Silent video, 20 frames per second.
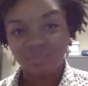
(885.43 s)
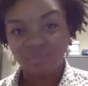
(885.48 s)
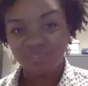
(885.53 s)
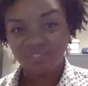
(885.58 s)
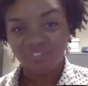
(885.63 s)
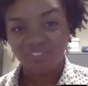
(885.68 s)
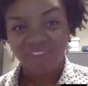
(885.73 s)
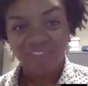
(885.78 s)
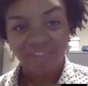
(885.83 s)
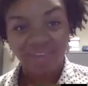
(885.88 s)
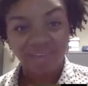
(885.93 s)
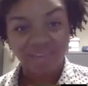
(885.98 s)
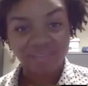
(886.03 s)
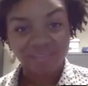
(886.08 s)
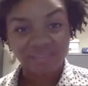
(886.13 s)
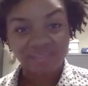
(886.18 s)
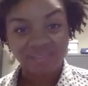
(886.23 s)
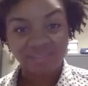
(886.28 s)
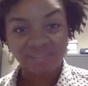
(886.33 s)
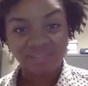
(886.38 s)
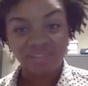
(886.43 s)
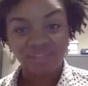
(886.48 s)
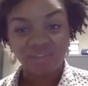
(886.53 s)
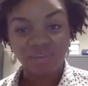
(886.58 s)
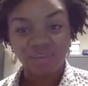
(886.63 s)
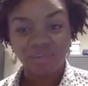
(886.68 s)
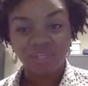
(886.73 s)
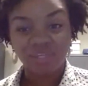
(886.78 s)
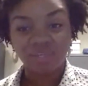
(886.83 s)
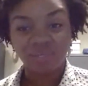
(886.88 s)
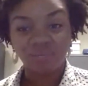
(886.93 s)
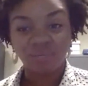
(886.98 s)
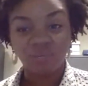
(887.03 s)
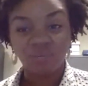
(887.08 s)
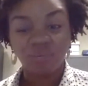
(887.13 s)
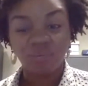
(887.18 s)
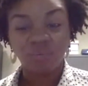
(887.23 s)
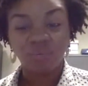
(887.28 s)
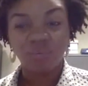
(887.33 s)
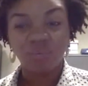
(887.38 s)
is with facts. So I
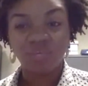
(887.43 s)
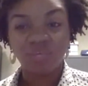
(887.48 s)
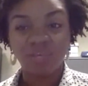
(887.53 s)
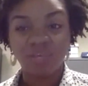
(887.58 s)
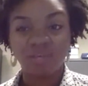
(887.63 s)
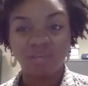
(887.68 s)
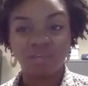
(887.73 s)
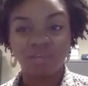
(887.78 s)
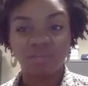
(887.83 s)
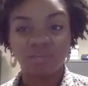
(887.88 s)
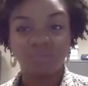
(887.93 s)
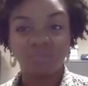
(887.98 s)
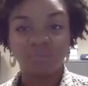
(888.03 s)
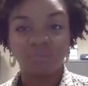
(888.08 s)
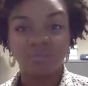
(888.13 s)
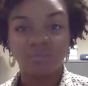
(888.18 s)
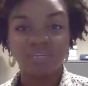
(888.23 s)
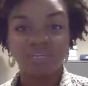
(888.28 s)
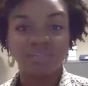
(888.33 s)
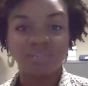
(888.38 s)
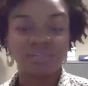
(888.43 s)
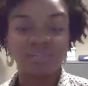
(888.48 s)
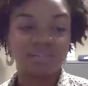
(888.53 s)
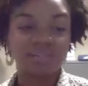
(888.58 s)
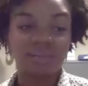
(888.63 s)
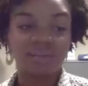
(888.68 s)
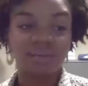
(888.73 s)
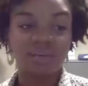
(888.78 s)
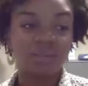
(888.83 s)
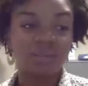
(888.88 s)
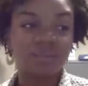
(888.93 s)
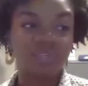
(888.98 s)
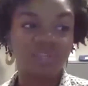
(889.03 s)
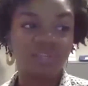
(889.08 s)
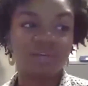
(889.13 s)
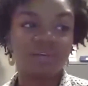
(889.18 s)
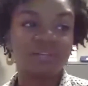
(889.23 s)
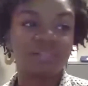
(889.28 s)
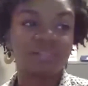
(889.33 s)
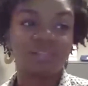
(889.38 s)
mean, we didn't come in
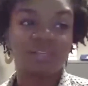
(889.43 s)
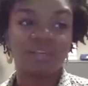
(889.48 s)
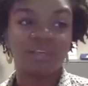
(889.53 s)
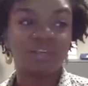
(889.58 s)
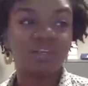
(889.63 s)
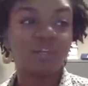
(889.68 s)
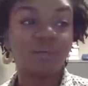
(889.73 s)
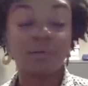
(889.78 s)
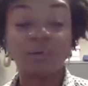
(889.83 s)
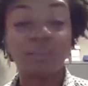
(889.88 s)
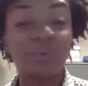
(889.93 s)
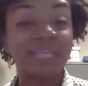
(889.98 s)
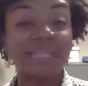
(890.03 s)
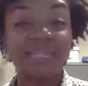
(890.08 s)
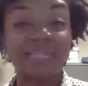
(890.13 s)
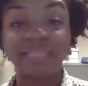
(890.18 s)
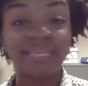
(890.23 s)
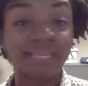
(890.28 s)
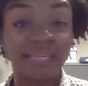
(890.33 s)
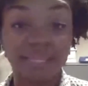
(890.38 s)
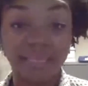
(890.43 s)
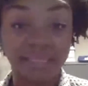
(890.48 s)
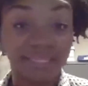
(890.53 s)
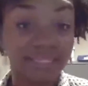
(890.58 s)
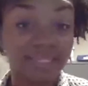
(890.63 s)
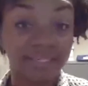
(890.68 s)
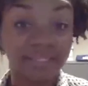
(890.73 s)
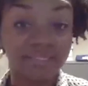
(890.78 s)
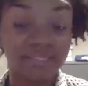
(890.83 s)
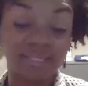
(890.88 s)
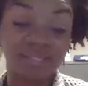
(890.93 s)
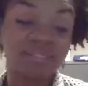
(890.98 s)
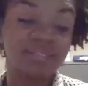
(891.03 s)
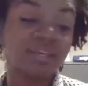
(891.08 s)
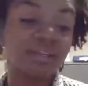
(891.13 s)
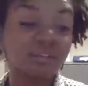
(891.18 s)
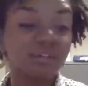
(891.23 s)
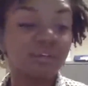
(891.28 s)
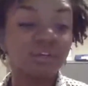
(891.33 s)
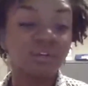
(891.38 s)
there and say, you know what, we think this. It's like,
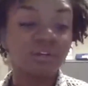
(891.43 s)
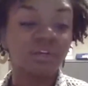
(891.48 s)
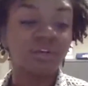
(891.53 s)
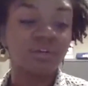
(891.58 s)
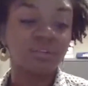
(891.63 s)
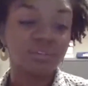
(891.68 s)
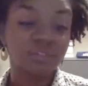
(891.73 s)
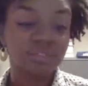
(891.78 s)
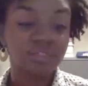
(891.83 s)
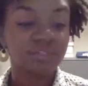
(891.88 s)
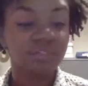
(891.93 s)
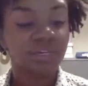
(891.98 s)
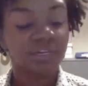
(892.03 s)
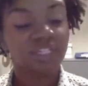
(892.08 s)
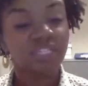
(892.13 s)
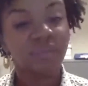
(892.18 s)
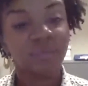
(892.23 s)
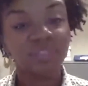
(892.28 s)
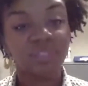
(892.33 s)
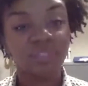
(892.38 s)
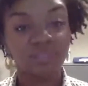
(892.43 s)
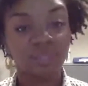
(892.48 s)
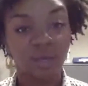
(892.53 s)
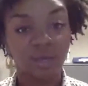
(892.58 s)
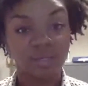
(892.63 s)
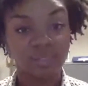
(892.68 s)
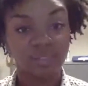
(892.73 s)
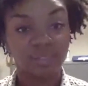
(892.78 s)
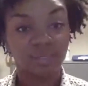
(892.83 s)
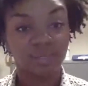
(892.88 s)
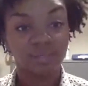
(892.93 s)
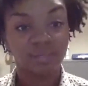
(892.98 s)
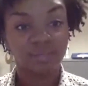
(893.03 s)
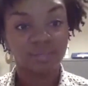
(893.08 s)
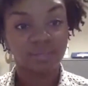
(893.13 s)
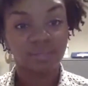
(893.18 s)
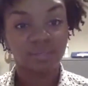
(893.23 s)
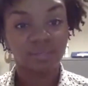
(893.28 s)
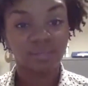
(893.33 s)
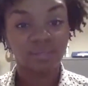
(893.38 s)
no. This is actually what the law says.
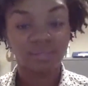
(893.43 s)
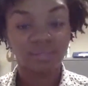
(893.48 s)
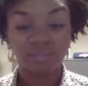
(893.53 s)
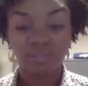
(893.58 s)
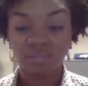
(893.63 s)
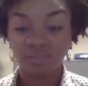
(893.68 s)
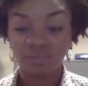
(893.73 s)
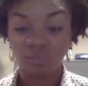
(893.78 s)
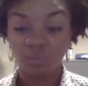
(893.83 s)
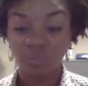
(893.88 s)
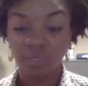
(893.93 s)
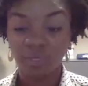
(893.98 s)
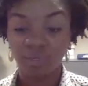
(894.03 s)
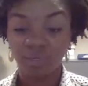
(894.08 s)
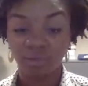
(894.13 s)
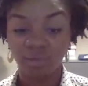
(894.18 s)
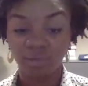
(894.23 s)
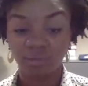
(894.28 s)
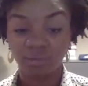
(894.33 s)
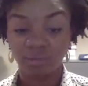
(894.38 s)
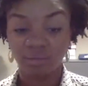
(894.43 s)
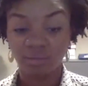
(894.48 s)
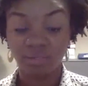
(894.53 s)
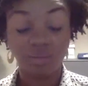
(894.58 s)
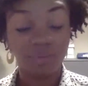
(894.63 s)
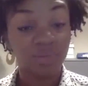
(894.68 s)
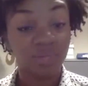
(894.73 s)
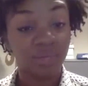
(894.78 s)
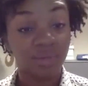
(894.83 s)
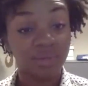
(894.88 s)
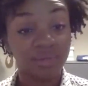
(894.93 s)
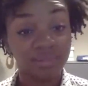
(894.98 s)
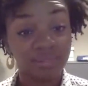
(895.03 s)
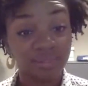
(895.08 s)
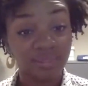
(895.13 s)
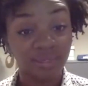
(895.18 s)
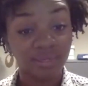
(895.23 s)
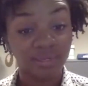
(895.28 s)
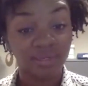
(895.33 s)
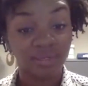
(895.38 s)
This is what EPA has
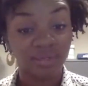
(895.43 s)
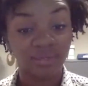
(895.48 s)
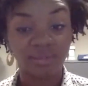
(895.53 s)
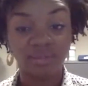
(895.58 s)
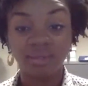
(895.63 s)
done.